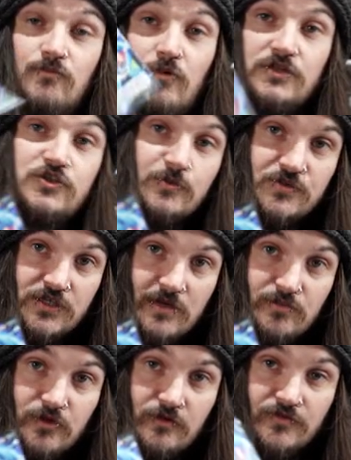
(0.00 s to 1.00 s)
one Super
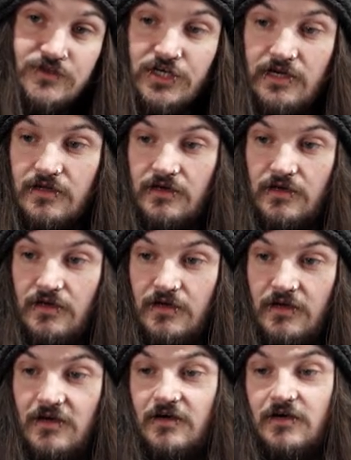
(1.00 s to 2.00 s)
Saiyan Blue
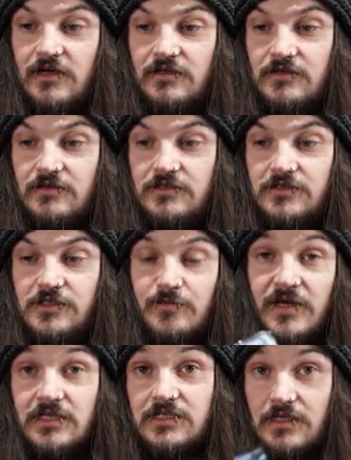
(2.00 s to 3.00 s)
Vegeta
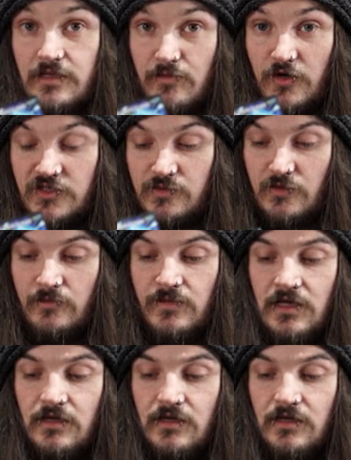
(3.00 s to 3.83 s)
surmounting the Impossible.